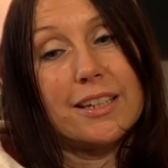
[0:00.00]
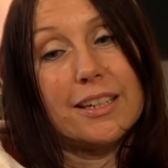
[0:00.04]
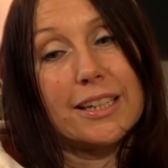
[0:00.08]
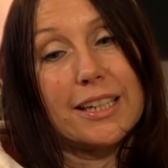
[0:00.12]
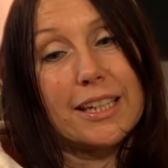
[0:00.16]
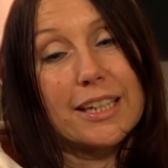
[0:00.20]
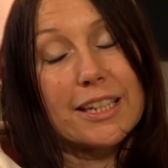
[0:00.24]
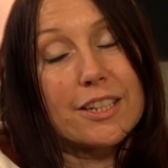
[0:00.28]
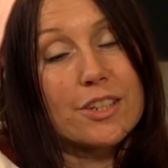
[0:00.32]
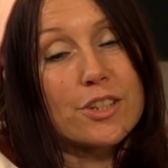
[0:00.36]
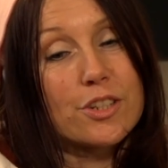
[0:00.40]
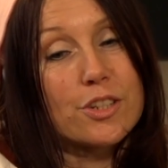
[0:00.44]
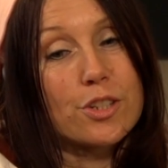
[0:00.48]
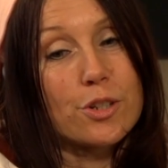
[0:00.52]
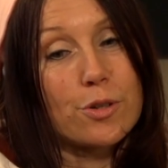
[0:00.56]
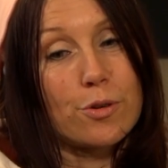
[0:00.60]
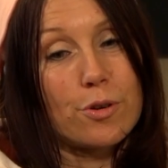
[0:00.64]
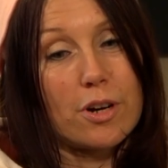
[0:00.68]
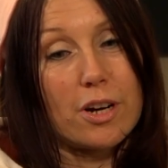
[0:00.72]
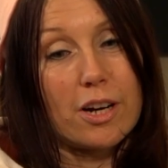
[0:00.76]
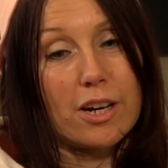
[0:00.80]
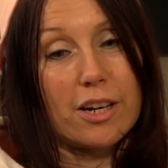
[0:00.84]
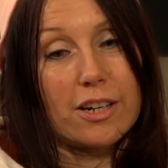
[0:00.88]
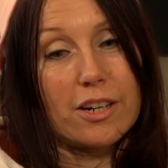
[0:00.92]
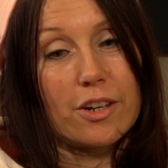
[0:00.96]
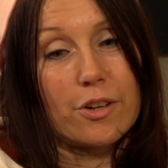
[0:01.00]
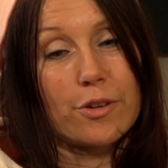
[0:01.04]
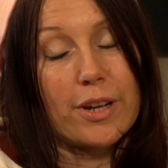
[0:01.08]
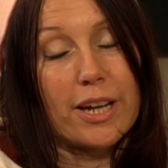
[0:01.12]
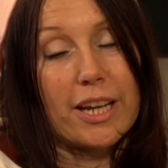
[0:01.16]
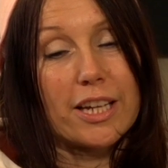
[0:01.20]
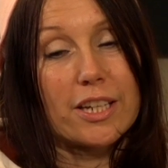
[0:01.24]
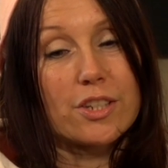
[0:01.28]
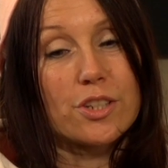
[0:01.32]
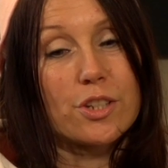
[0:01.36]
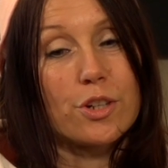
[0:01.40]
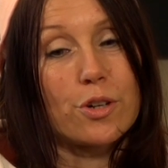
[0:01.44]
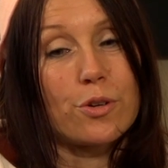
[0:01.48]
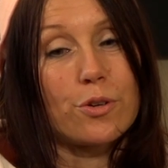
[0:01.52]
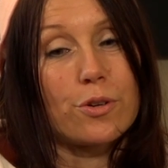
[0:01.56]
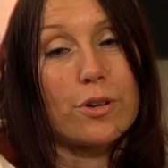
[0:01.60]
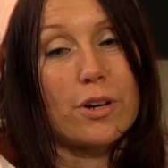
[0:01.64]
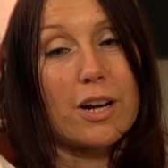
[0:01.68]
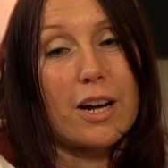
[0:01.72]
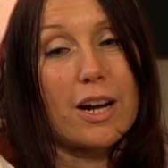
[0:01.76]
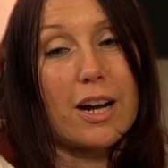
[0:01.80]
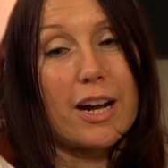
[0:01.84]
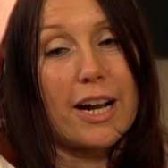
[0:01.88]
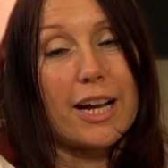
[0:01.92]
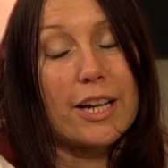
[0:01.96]
It is so hard. Okay, so
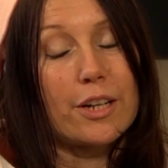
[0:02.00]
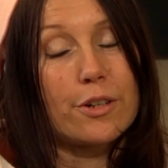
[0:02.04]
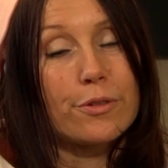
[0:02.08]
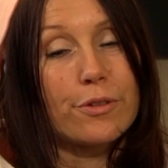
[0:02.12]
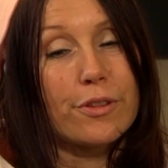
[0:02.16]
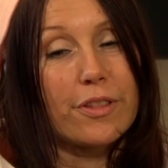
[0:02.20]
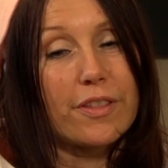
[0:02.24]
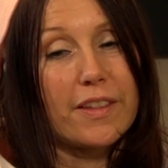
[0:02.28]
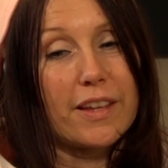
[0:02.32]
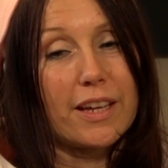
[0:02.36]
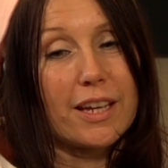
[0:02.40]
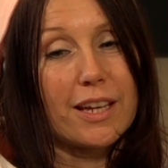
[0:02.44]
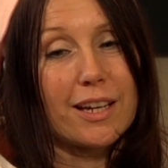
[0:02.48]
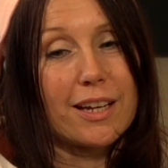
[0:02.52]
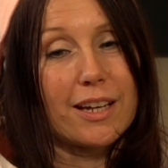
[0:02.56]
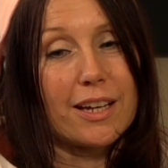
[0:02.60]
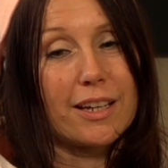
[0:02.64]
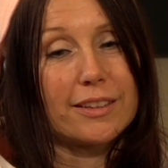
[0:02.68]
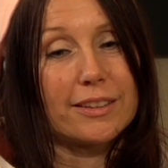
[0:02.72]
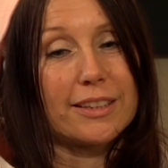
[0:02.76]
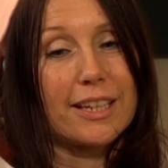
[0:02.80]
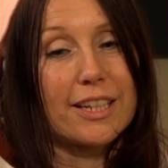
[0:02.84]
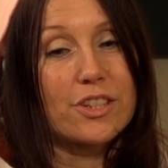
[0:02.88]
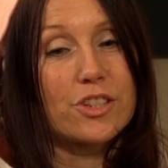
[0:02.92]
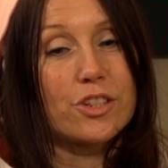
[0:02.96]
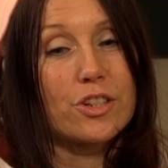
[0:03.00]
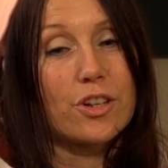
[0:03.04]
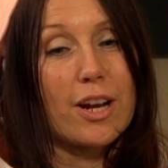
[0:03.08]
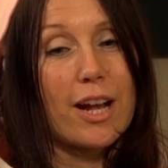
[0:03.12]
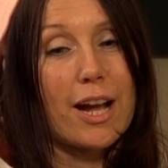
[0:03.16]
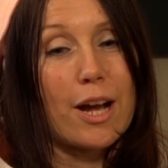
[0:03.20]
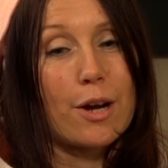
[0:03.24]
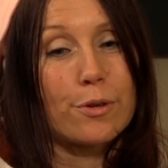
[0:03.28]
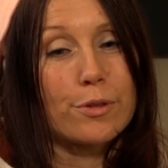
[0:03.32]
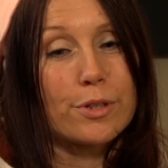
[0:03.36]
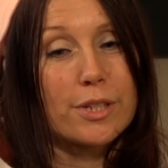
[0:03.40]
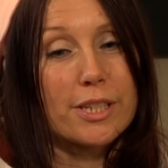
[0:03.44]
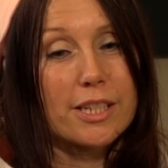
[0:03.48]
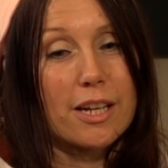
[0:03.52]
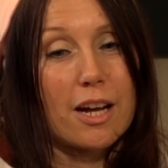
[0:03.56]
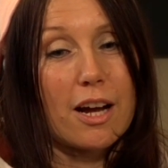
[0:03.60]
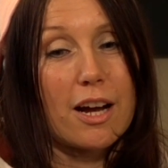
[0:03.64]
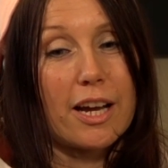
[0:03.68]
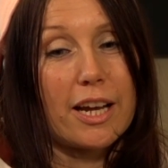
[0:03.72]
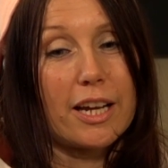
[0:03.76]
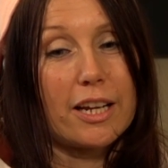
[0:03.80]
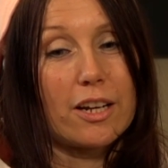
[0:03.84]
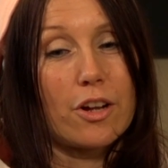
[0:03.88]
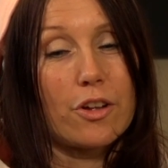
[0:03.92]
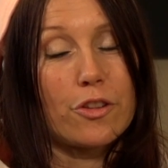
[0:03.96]
I don't think unless you're
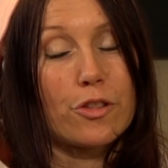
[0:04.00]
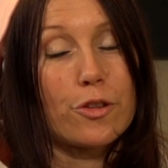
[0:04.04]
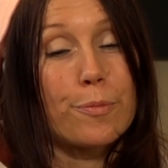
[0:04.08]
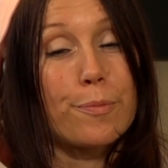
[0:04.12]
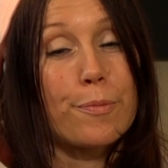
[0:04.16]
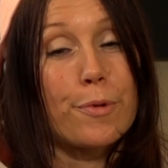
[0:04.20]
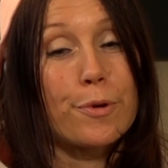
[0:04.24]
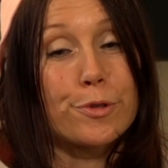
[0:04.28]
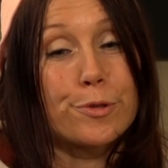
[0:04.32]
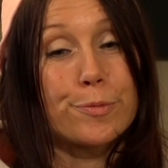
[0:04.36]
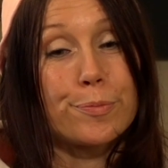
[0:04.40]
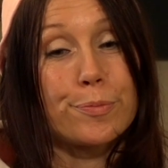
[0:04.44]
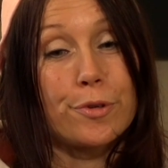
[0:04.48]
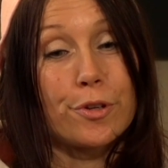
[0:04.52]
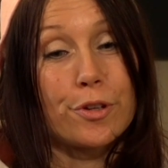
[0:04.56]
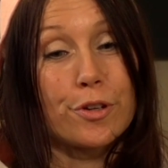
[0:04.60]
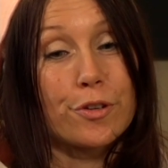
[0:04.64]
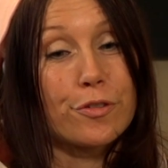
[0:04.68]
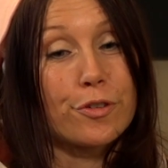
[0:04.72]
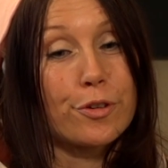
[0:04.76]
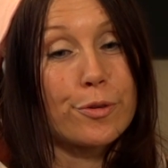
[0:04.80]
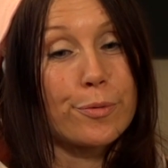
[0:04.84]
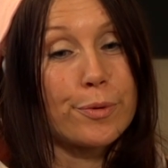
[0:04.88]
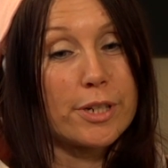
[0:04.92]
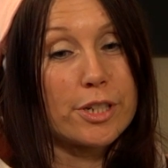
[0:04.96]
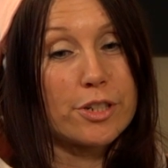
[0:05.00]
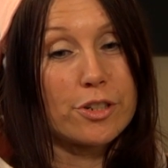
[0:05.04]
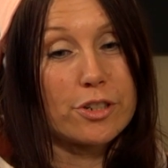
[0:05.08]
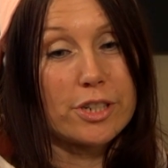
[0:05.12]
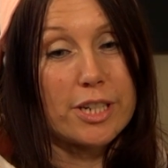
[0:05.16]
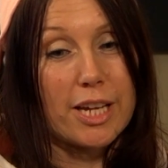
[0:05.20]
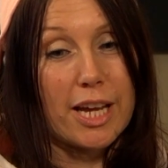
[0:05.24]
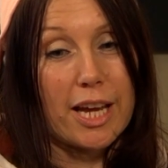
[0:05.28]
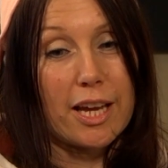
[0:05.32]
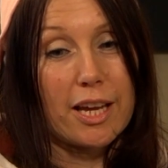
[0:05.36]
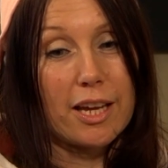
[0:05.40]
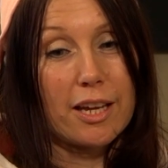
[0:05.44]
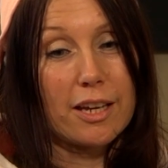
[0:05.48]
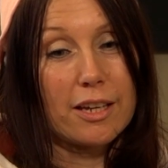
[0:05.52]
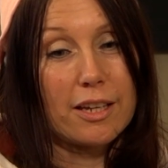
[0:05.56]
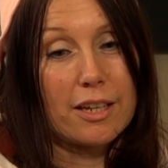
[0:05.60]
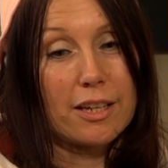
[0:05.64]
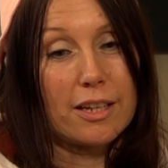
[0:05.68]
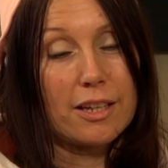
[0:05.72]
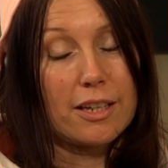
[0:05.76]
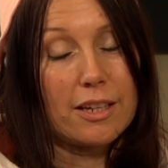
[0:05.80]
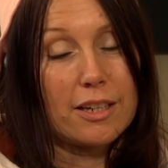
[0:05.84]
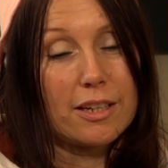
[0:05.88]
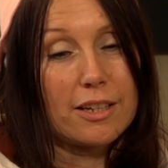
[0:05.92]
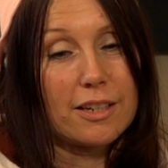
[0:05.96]
outside on the most beautiful winter day
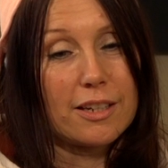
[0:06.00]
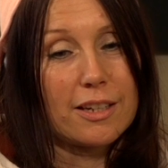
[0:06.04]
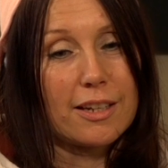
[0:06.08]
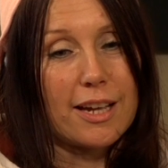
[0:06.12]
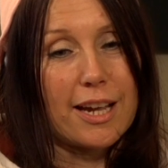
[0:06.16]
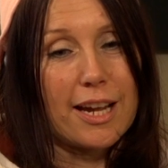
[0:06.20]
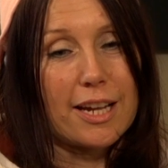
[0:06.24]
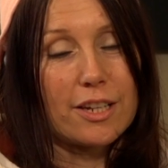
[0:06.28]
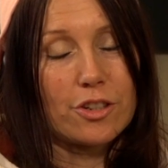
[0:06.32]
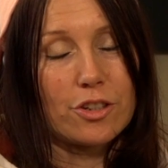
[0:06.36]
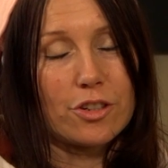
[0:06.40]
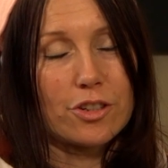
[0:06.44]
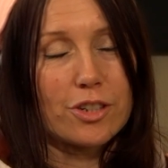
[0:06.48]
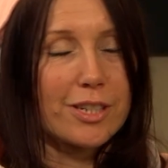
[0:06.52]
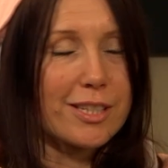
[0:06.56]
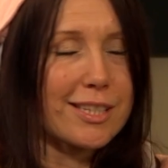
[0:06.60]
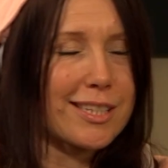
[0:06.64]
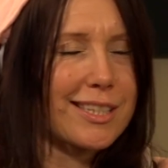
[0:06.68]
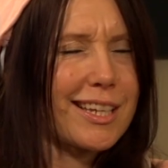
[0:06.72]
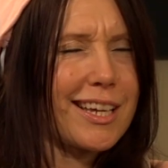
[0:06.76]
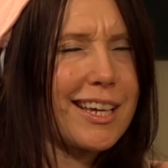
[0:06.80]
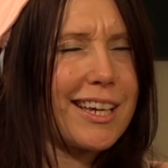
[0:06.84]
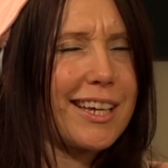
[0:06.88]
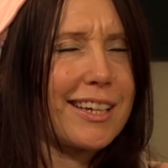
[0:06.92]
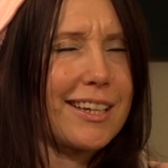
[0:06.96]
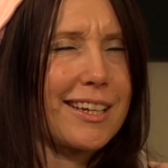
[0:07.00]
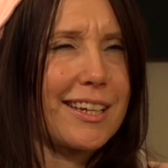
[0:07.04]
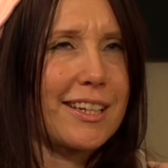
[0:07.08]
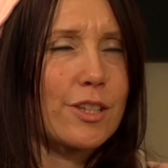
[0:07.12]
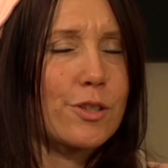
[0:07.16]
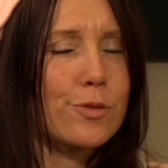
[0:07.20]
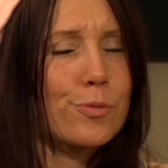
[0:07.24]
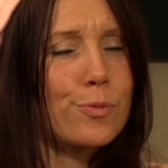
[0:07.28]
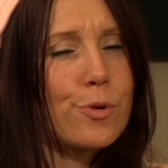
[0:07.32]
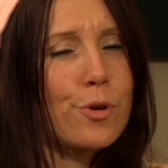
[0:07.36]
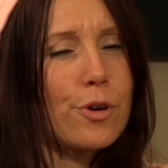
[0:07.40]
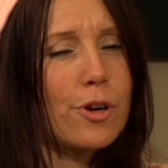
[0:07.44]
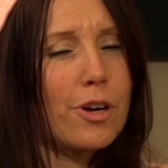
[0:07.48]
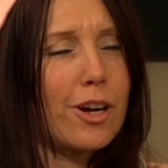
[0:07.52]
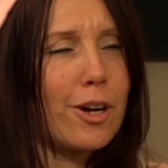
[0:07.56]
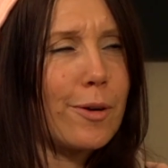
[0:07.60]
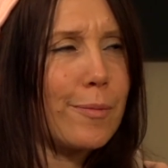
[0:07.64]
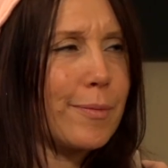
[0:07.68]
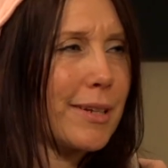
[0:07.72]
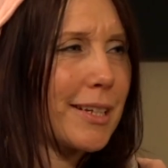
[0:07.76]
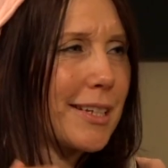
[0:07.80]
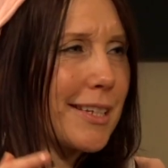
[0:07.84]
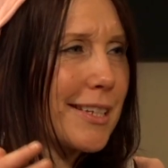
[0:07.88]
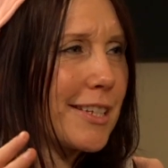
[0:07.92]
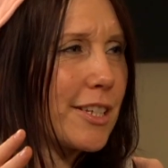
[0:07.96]
and you're just like, it's warm
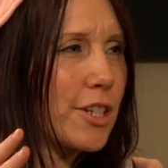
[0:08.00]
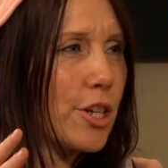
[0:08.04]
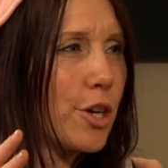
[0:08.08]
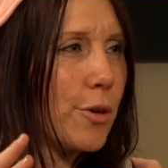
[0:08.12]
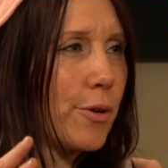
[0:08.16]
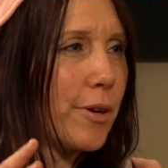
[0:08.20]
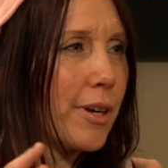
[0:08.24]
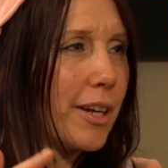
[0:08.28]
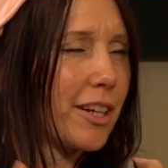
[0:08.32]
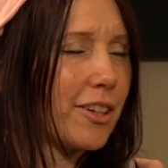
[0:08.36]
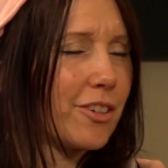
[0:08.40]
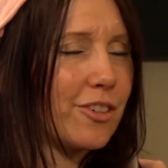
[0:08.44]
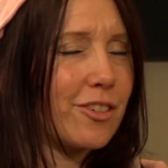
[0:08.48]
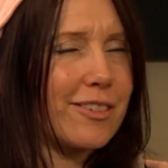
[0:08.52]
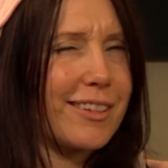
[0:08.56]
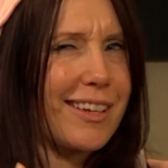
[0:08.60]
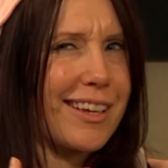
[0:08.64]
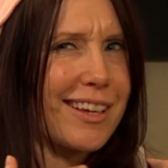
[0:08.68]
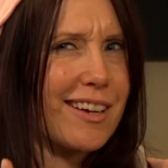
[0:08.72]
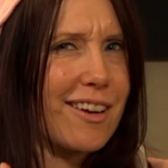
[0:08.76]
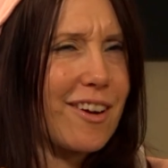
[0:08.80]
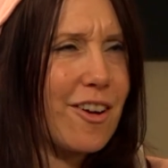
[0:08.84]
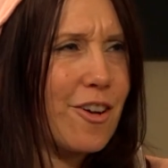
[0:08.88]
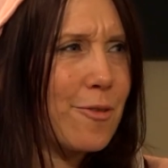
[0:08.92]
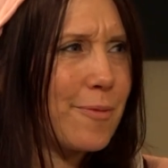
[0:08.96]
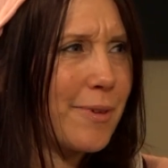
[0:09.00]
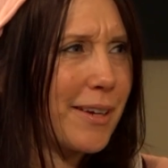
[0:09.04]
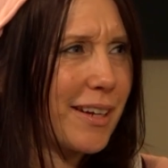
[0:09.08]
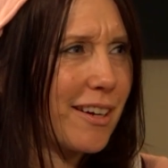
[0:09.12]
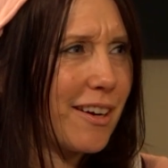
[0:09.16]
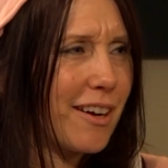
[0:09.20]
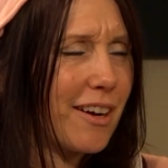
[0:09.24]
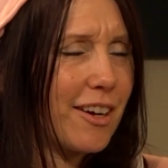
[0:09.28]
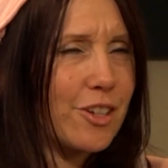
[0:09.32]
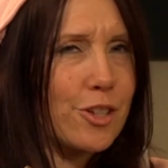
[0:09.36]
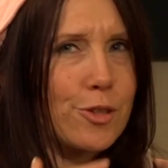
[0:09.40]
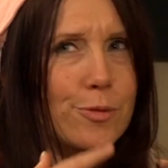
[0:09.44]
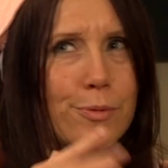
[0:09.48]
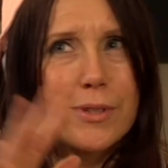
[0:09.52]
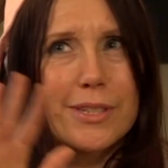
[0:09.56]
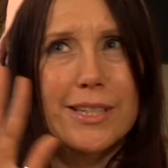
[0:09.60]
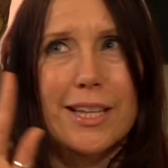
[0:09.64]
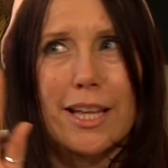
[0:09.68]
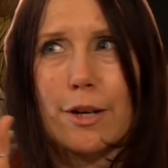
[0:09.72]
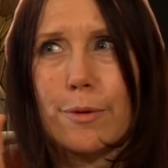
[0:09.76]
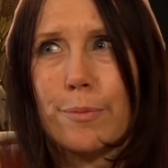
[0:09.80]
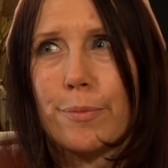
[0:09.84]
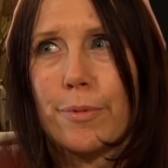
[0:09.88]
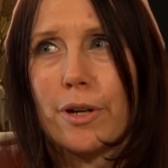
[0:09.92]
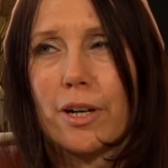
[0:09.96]
and it's snowing and you're like, oh my gosh, was
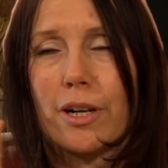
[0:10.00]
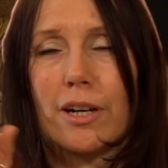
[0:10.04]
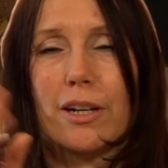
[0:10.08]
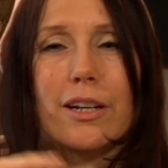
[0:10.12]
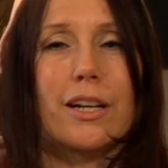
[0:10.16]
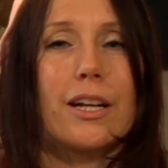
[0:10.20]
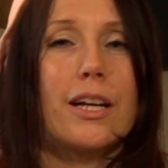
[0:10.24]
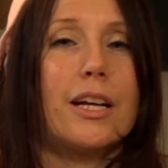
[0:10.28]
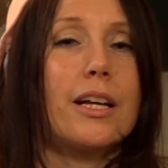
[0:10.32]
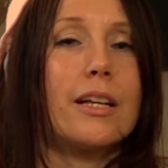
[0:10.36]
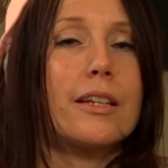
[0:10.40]
that a bird?